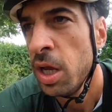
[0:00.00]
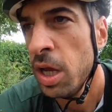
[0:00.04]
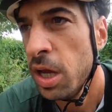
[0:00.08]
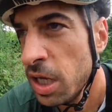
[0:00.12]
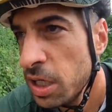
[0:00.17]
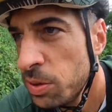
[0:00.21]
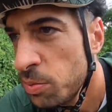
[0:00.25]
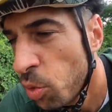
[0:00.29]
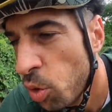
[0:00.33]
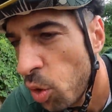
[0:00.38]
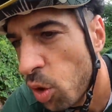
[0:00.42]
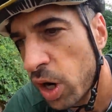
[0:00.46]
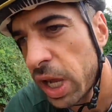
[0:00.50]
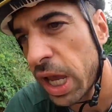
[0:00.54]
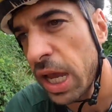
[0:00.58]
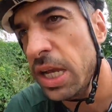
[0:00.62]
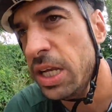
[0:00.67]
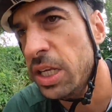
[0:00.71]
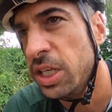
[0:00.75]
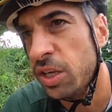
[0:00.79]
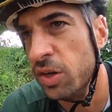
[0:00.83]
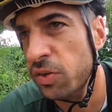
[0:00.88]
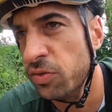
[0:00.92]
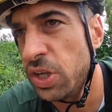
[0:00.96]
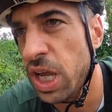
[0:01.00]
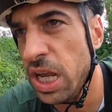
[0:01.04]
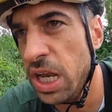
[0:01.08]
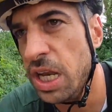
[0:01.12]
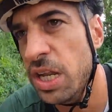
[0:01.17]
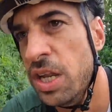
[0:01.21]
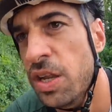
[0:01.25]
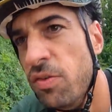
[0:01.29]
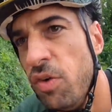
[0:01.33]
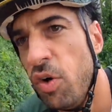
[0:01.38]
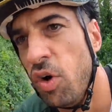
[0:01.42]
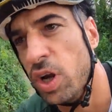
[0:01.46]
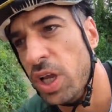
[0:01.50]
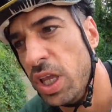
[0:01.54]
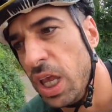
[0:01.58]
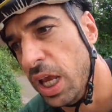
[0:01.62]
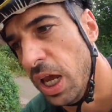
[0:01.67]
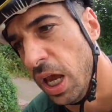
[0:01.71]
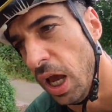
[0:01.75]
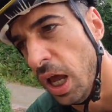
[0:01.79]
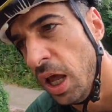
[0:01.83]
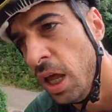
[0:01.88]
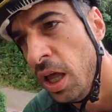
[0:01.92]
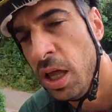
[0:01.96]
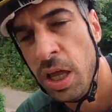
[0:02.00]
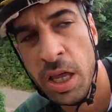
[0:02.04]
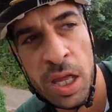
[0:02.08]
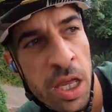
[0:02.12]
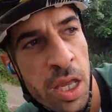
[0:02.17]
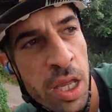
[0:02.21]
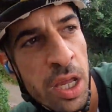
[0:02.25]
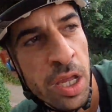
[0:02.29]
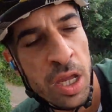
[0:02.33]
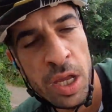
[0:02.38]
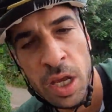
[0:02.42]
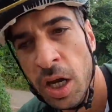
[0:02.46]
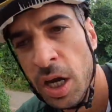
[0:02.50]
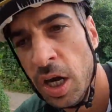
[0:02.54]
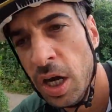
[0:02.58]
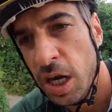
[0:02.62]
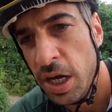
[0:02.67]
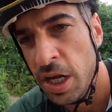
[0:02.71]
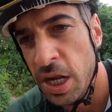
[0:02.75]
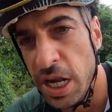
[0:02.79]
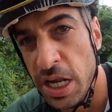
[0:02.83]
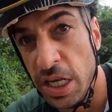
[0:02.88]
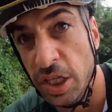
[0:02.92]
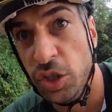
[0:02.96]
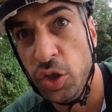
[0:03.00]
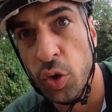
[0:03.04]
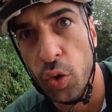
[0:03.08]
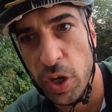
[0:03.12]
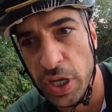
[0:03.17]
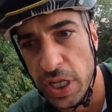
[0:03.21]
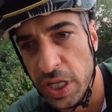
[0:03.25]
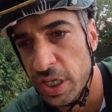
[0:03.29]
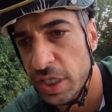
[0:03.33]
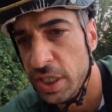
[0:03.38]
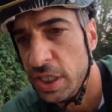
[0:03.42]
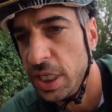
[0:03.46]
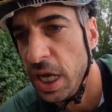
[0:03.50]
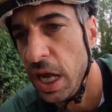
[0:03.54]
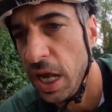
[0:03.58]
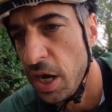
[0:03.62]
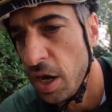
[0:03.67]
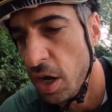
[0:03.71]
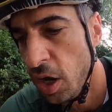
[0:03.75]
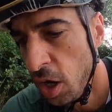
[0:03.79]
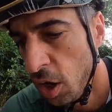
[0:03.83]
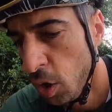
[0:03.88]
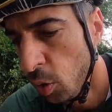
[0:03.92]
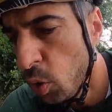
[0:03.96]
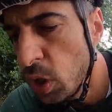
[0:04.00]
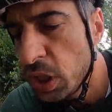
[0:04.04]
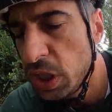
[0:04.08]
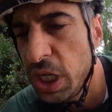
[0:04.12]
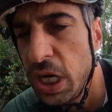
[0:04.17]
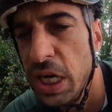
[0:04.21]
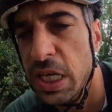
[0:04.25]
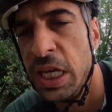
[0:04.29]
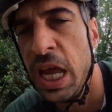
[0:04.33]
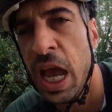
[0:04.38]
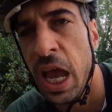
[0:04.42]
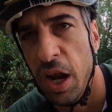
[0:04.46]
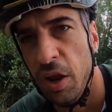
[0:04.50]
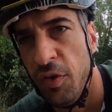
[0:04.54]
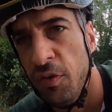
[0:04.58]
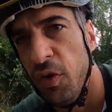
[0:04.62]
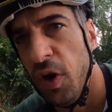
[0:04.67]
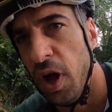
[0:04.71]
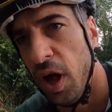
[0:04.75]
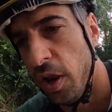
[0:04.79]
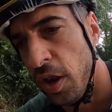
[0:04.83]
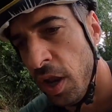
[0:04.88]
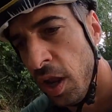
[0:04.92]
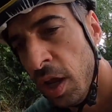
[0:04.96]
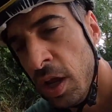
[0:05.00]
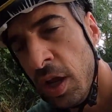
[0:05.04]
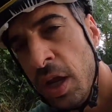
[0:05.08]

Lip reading: It's more a case of get it in the right gear and then enjoy the descent, which is hella fun.